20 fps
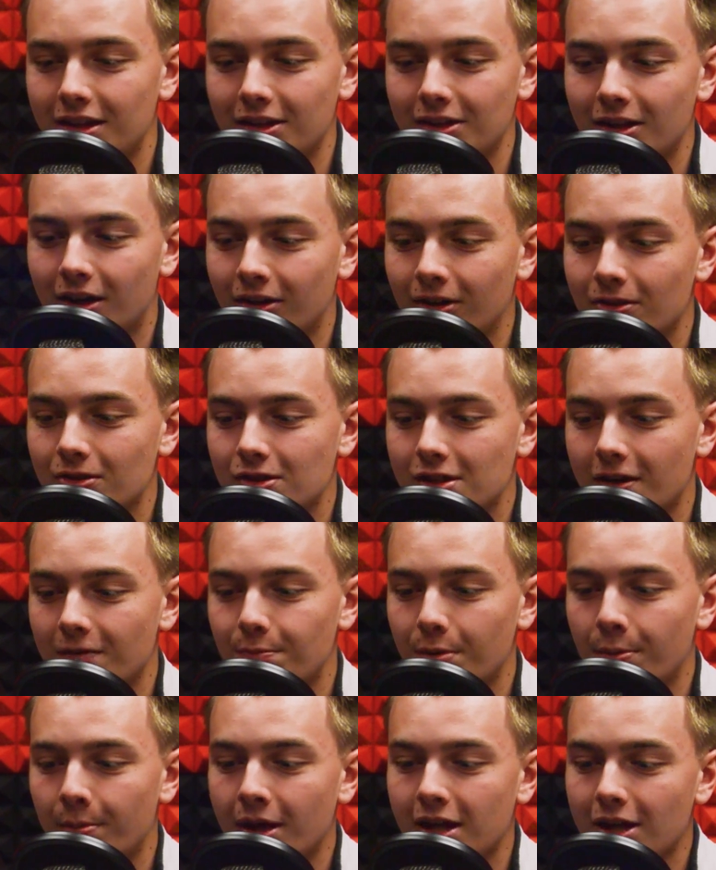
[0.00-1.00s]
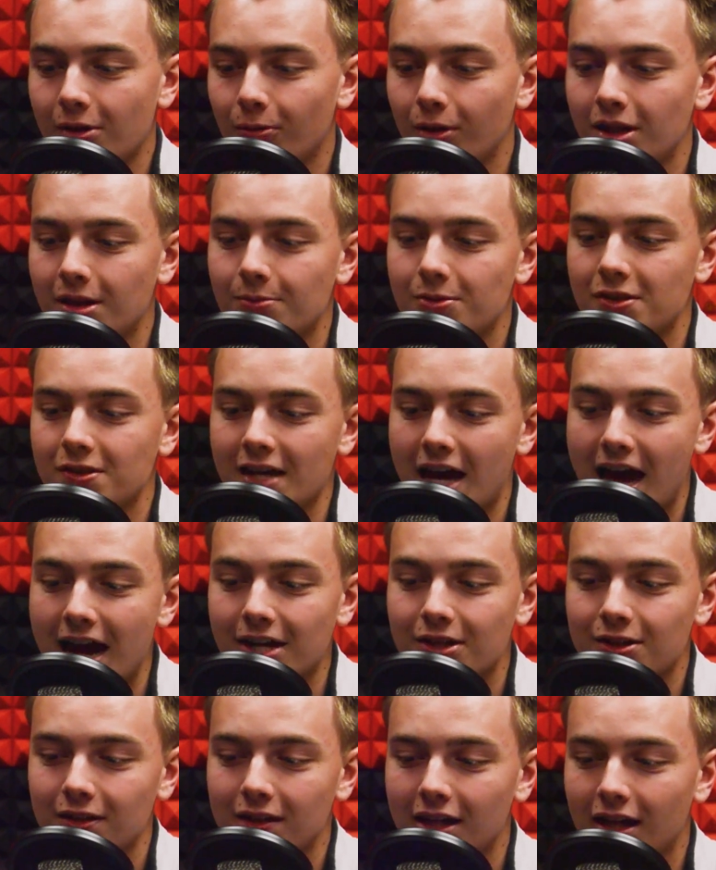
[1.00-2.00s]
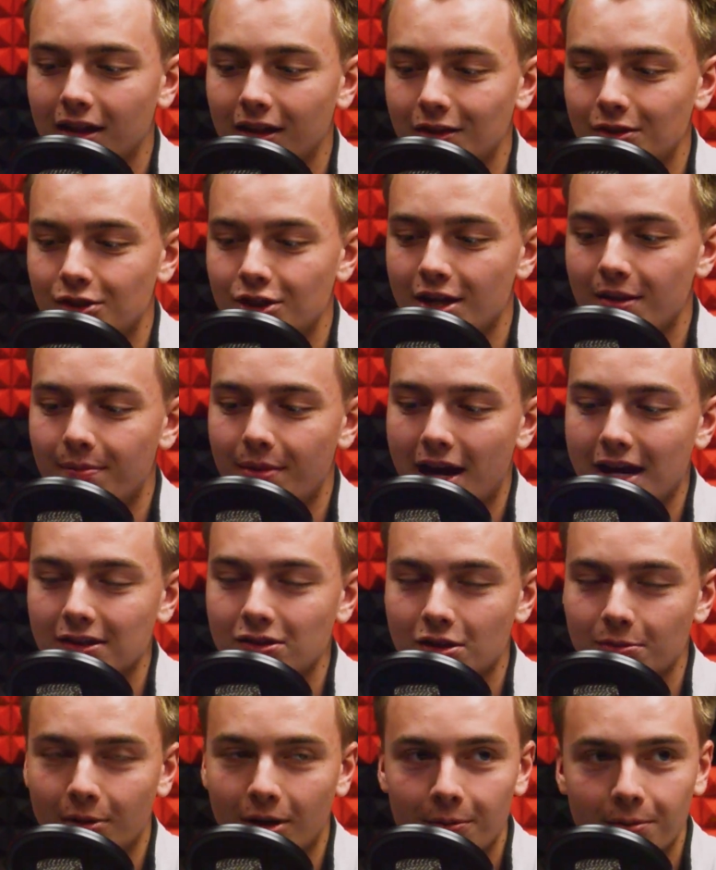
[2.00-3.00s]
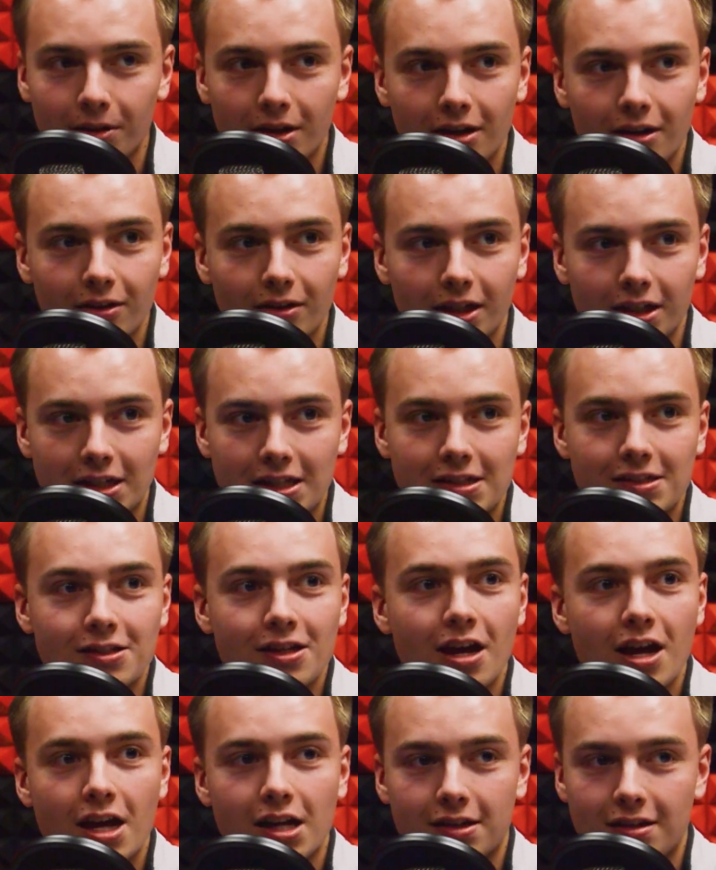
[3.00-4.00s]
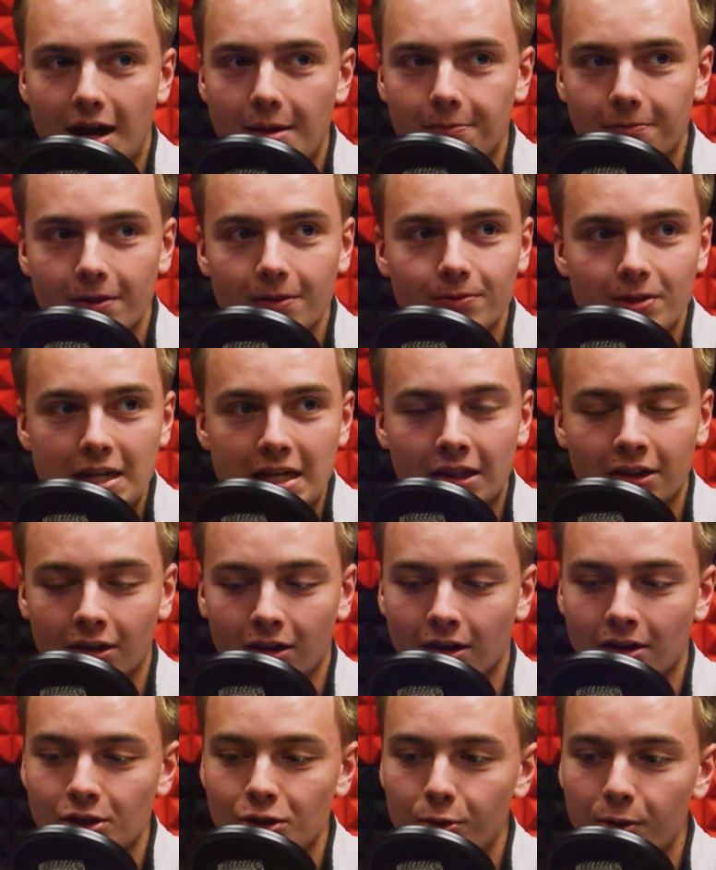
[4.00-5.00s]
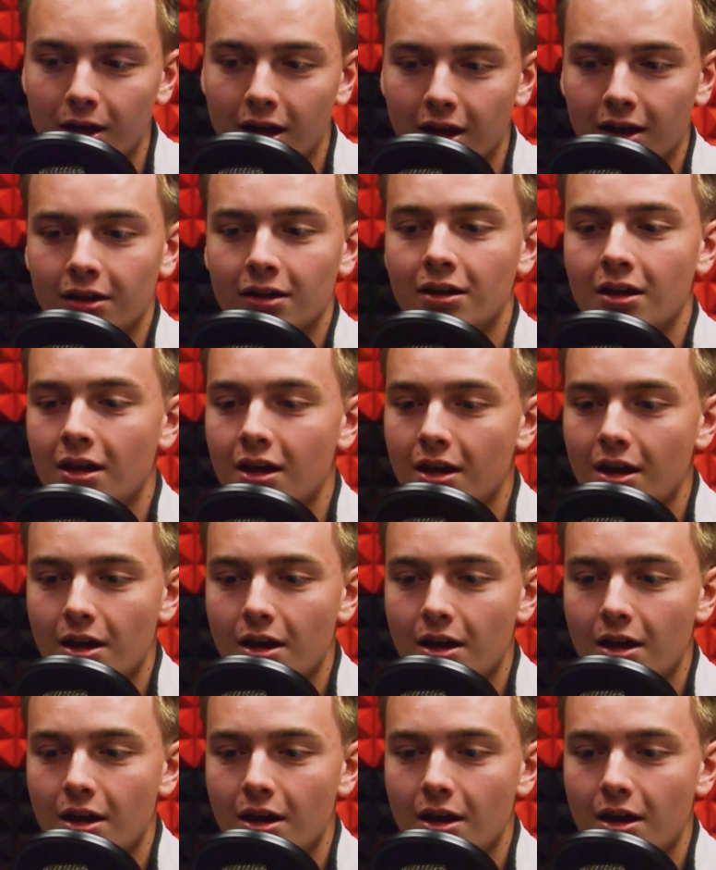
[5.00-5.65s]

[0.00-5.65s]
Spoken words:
the younger stuff. But Mikey Williams is actually a legit basketball player. Like, he's top 50 in the country on